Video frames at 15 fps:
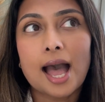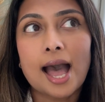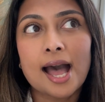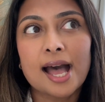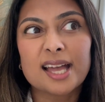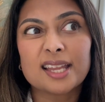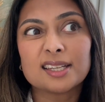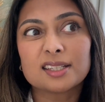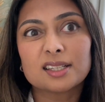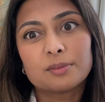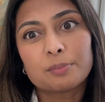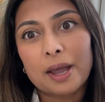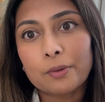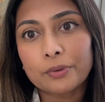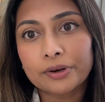and
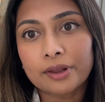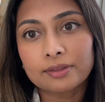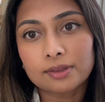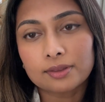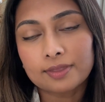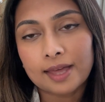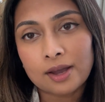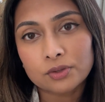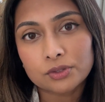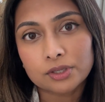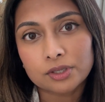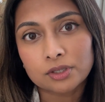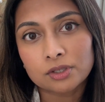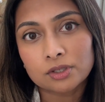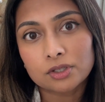about another
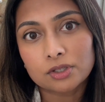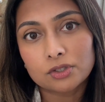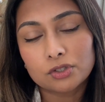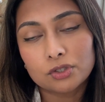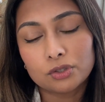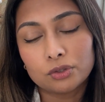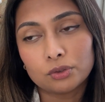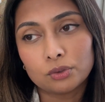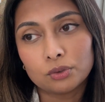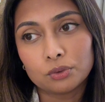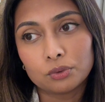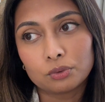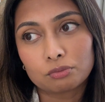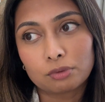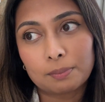1,000
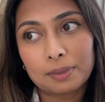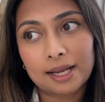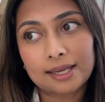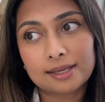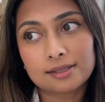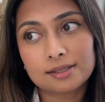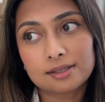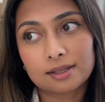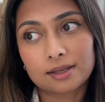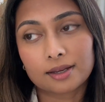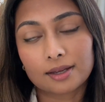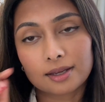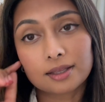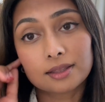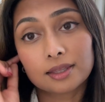to replace
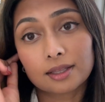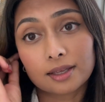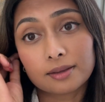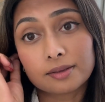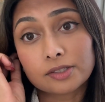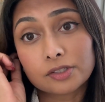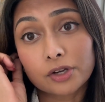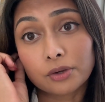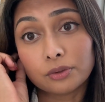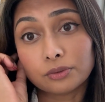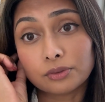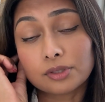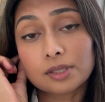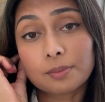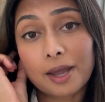the
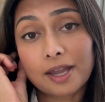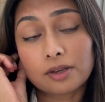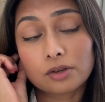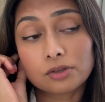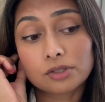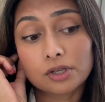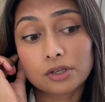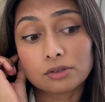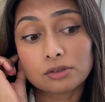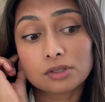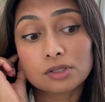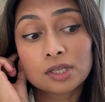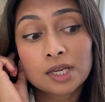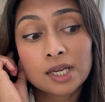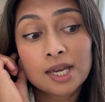stones, the patio
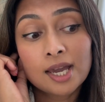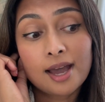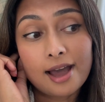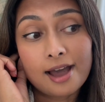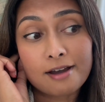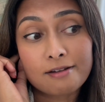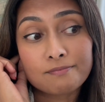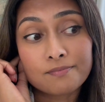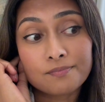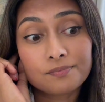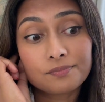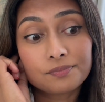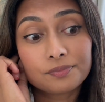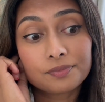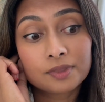stones.
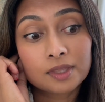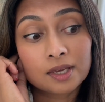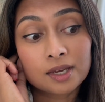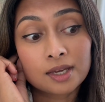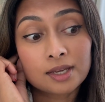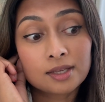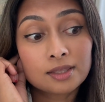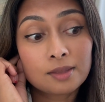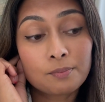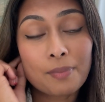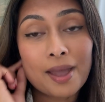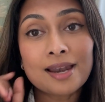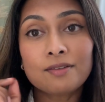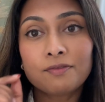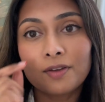The
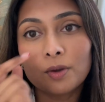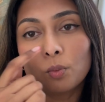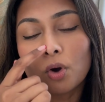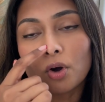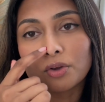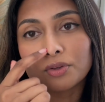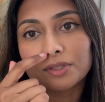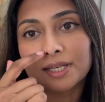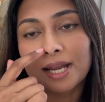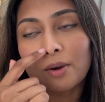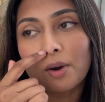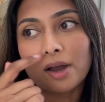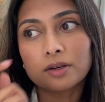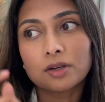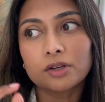benefit was, now
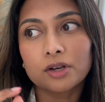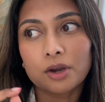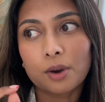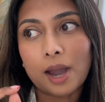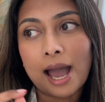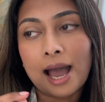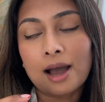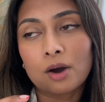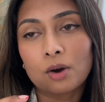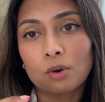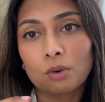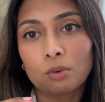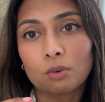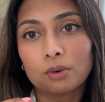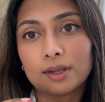I don't know
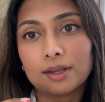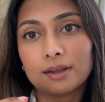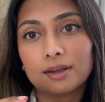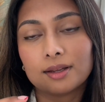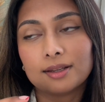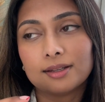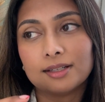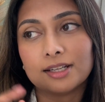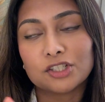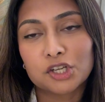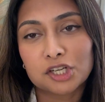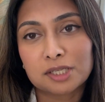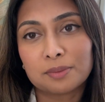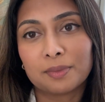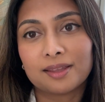how
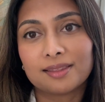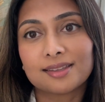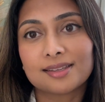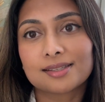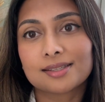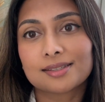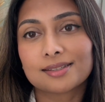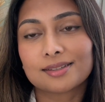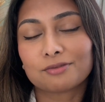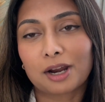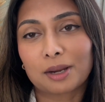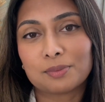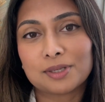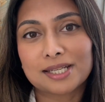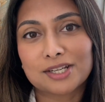legitimate this
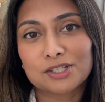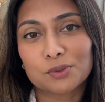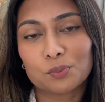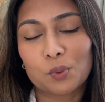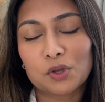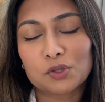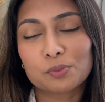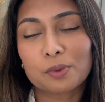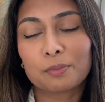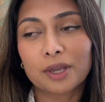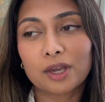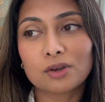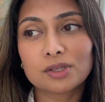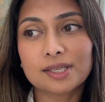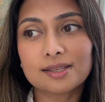recommendation was, but
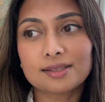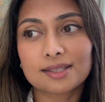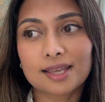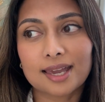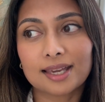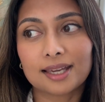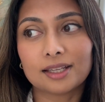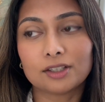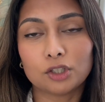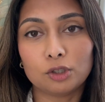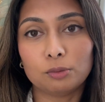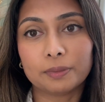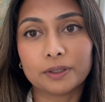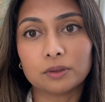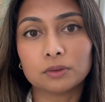because it's a
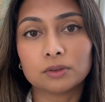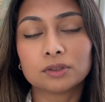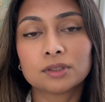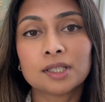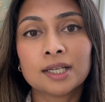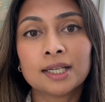new build,